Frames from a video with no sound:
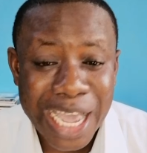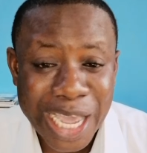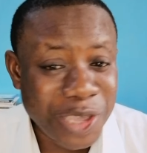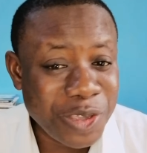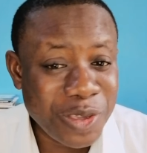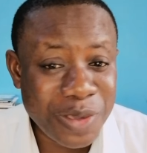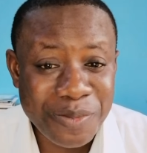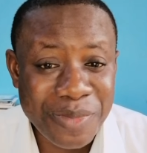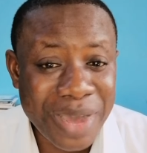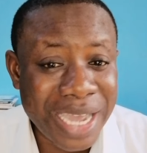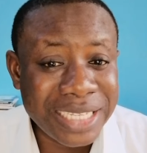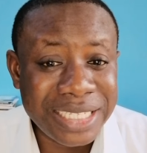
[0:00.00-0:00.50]

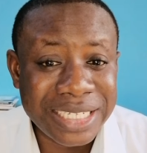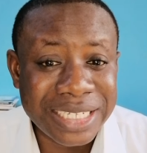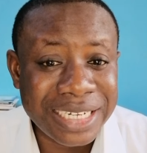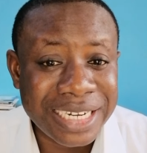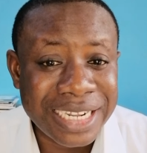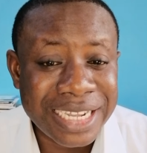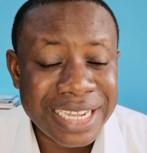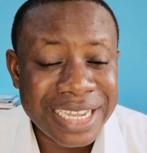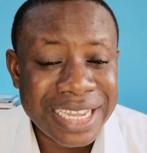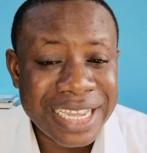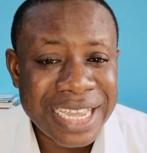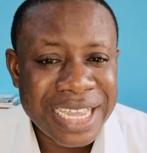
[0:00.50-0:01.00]
Can you
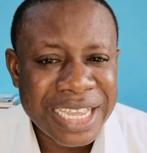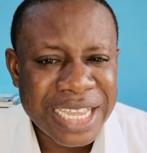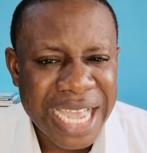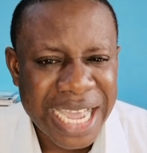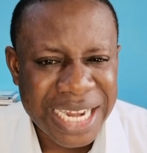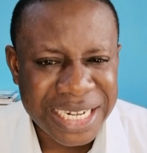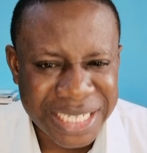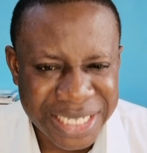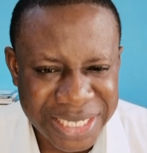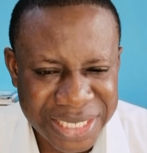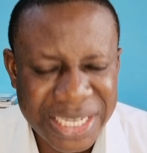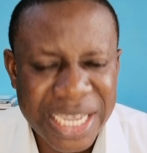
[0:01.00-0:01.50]
imagine?
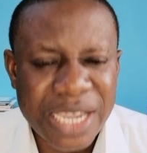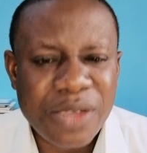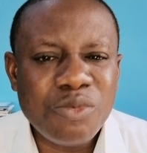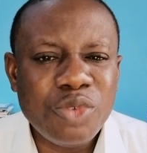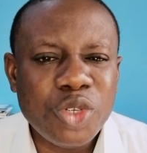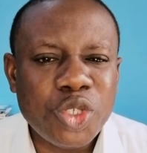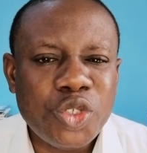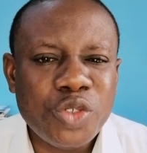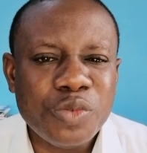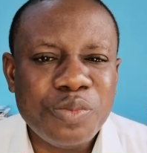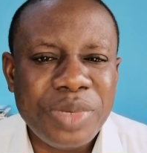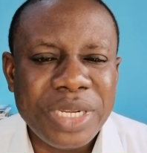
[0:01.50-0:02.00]
And he's
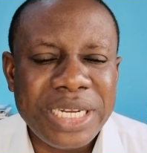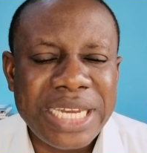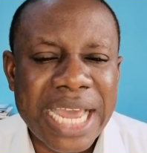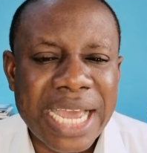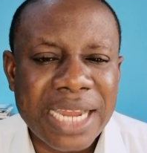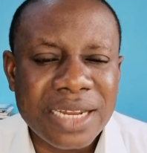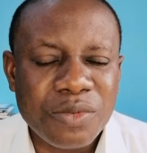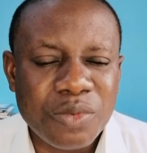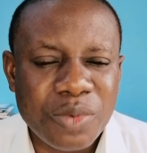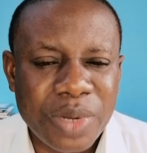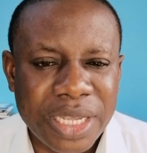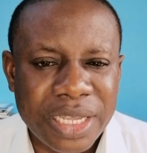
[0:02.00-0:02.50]
saying we should be
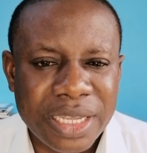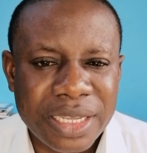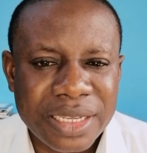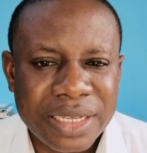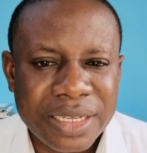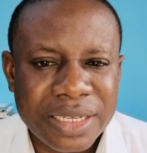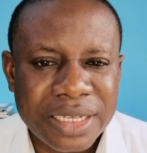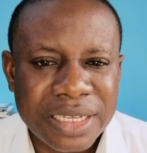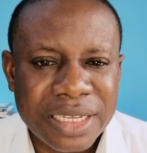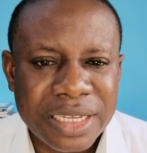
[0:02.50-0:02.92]
that way.